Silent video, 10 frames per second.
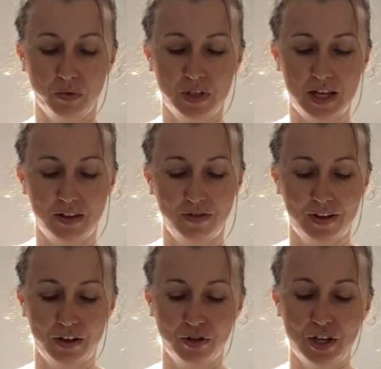Take the
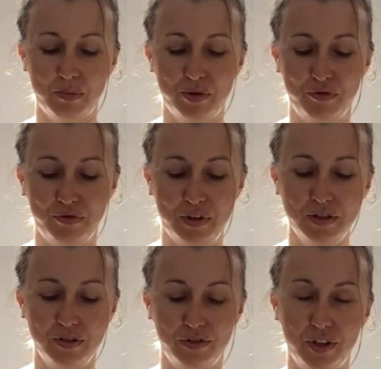fingertips in
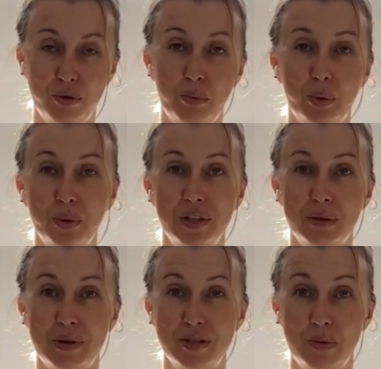front of you. We're going to
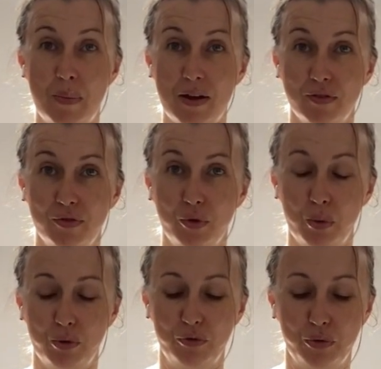come into a bit of a forward